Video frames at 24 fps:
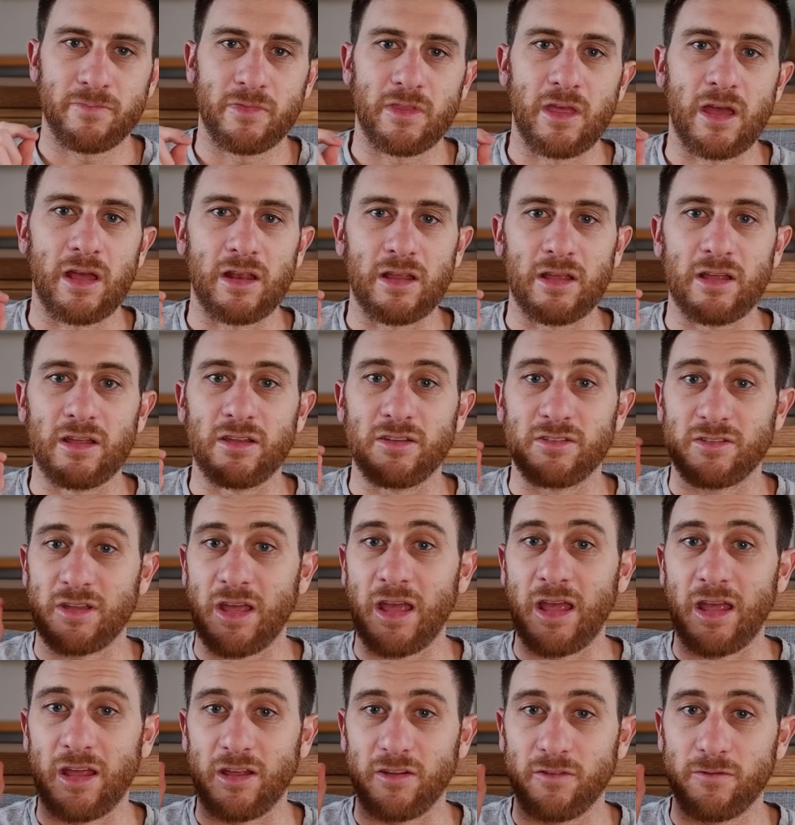That is
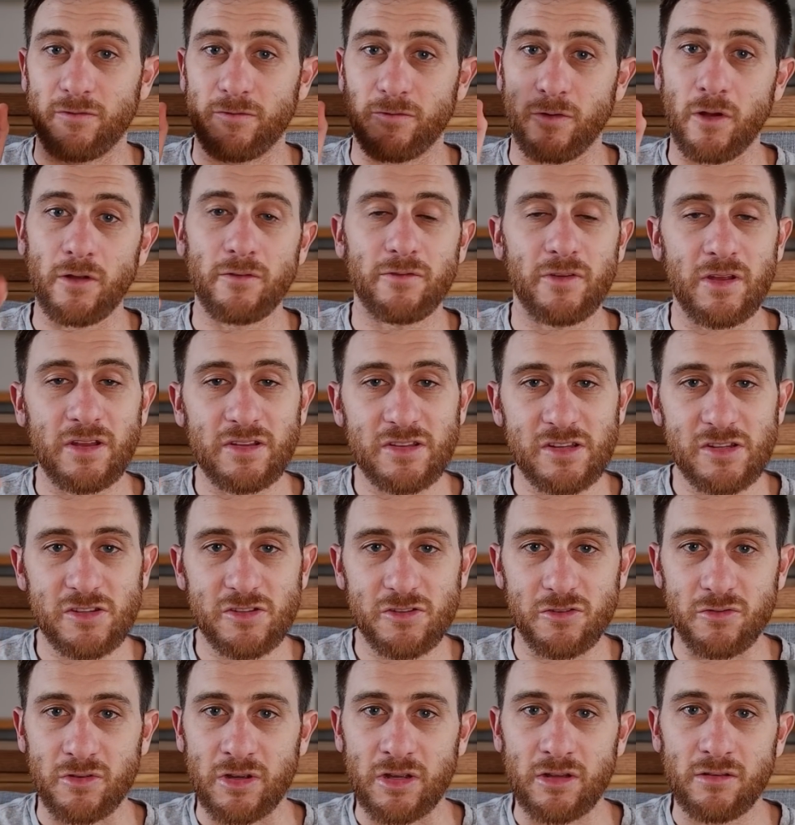a front-facing
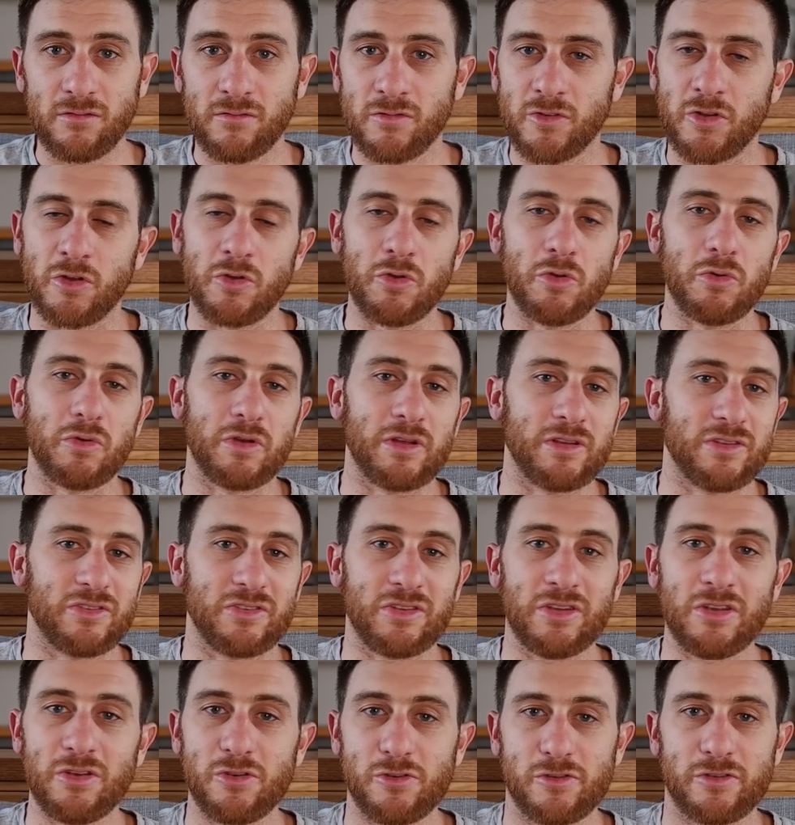screen so you can
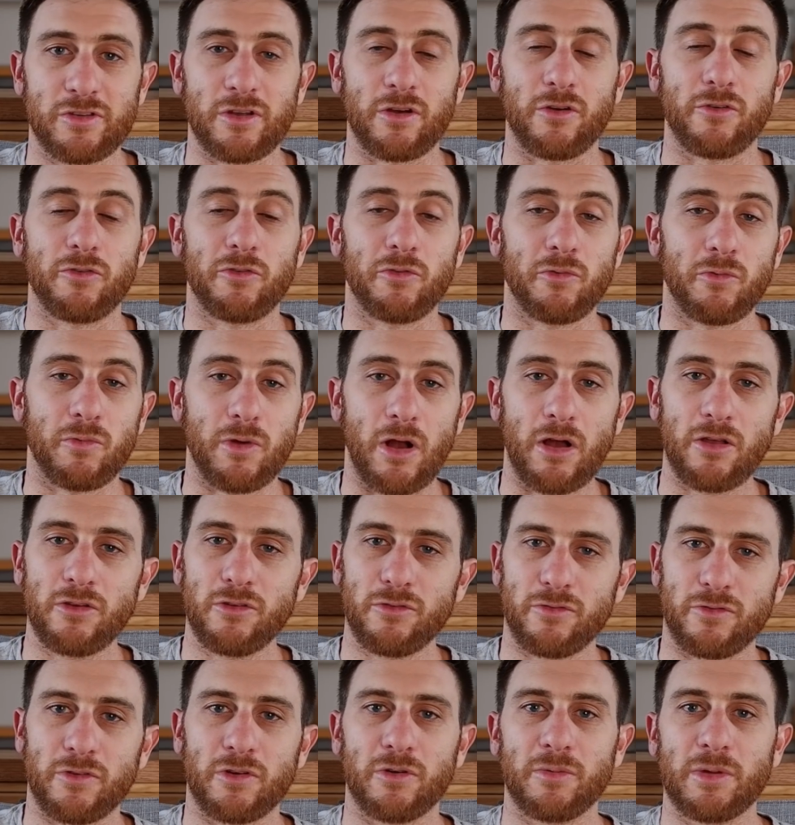see yourself while
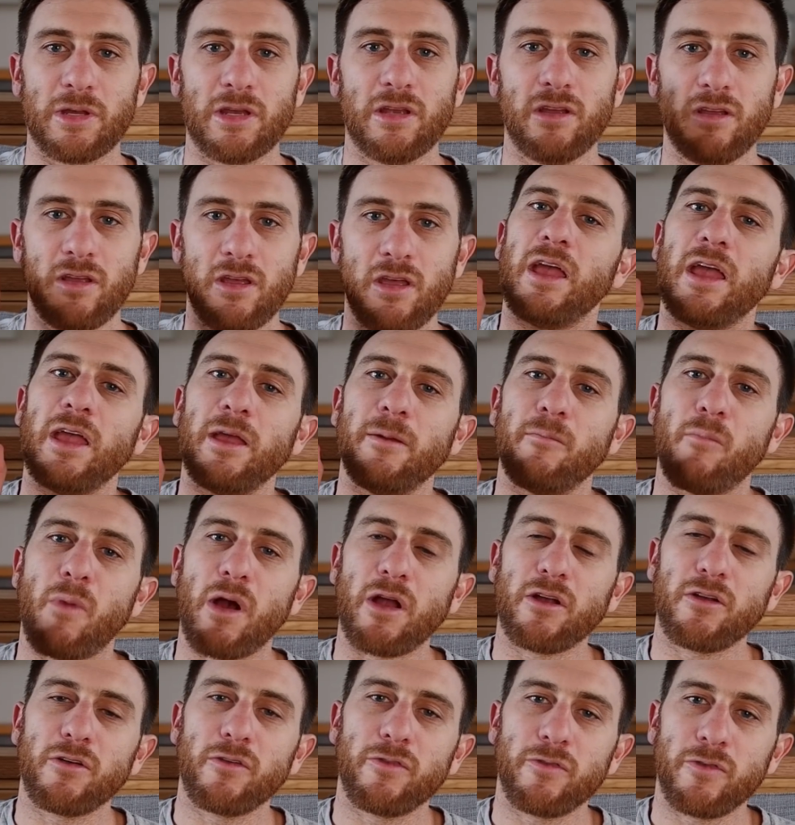you're filming, a
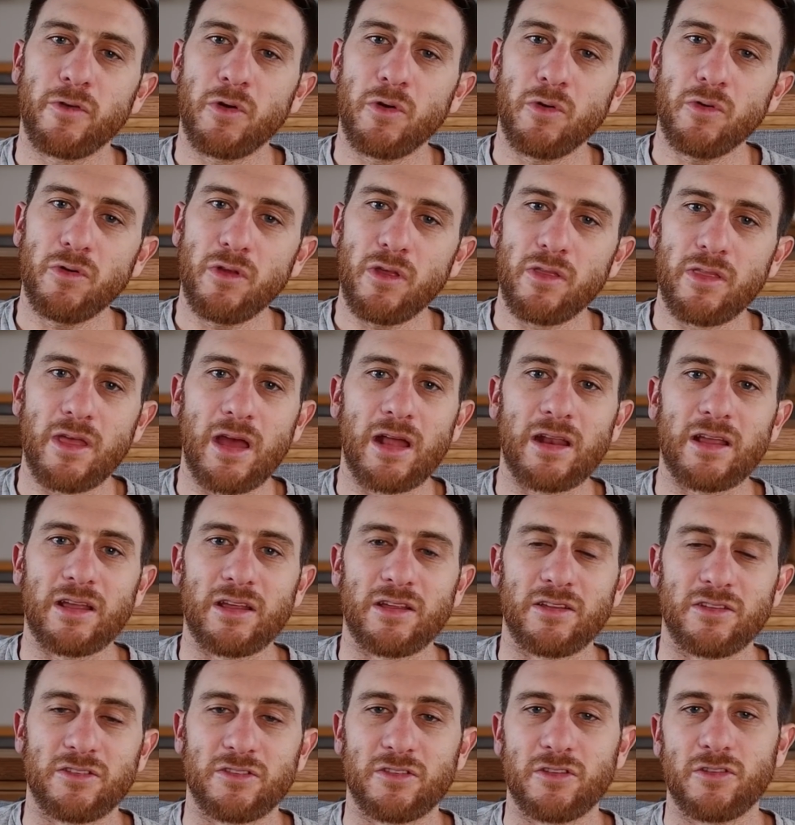microphone that
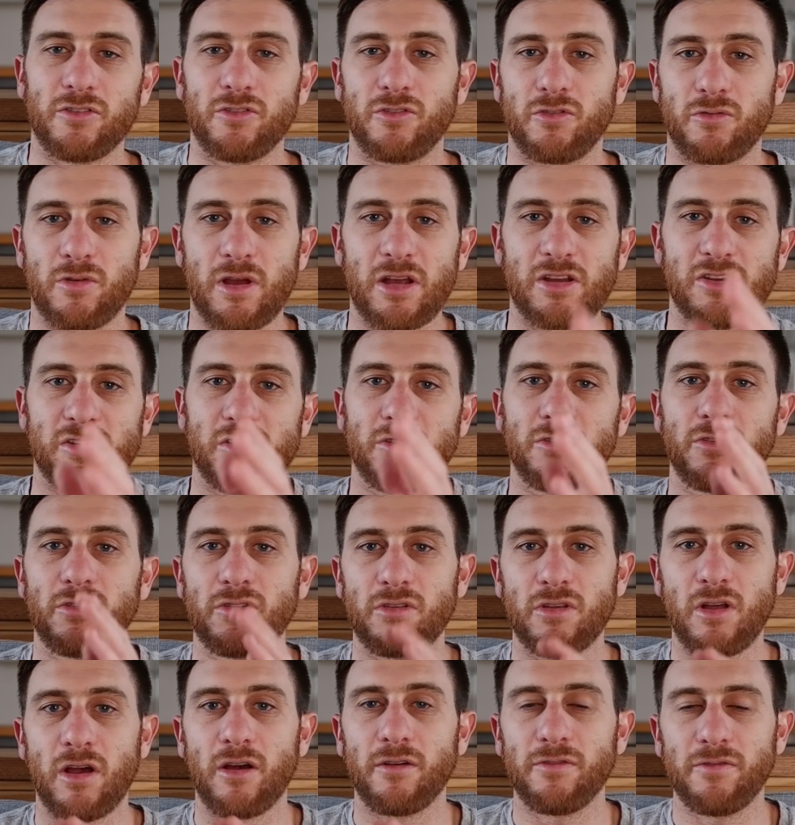is
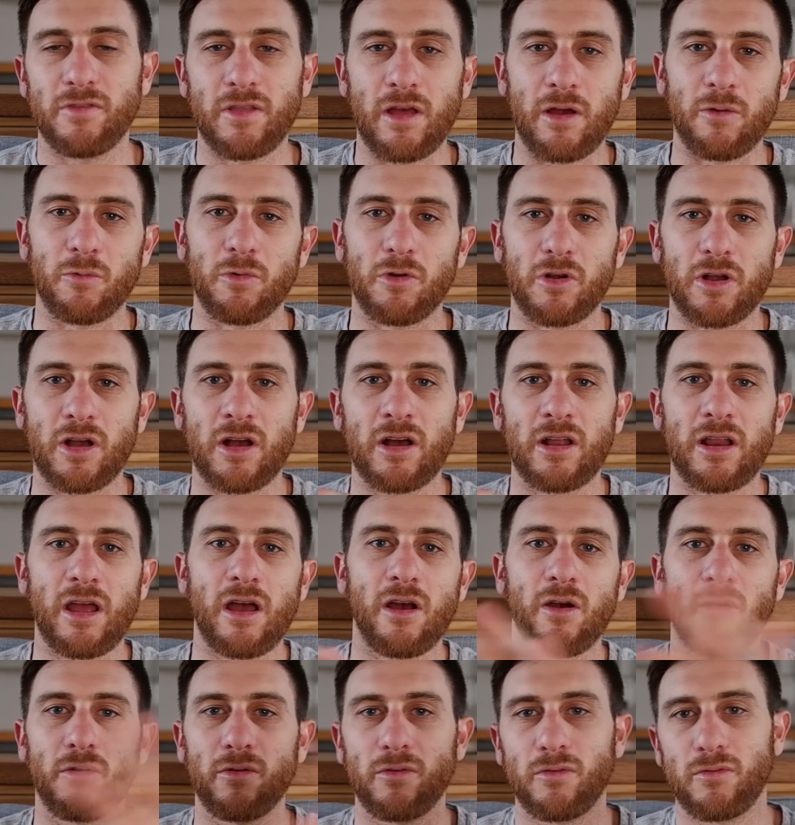directional enough that will cut
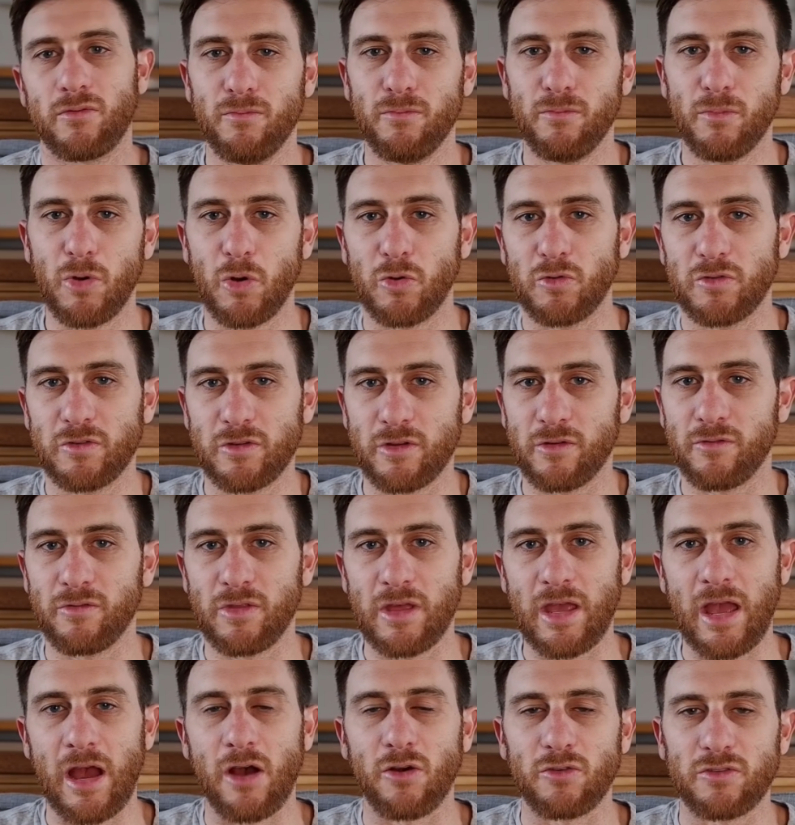out most of
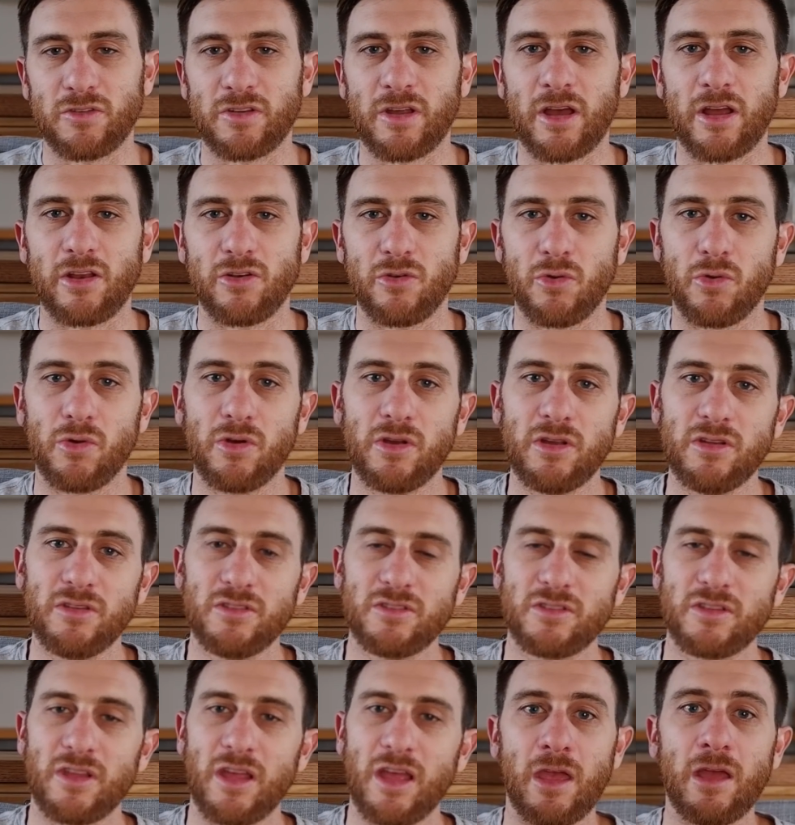the outside
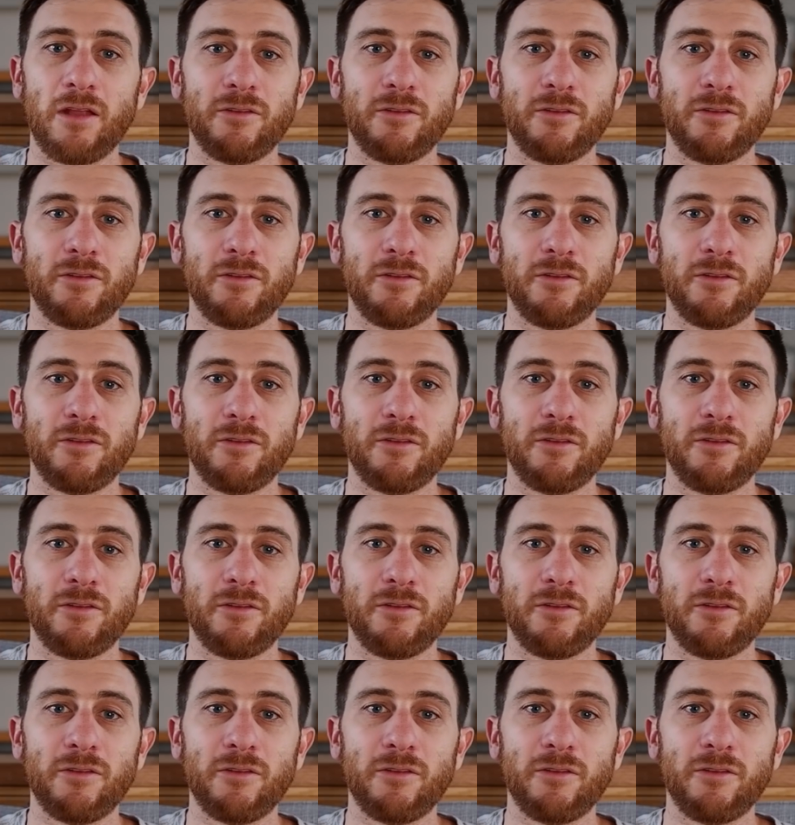noise,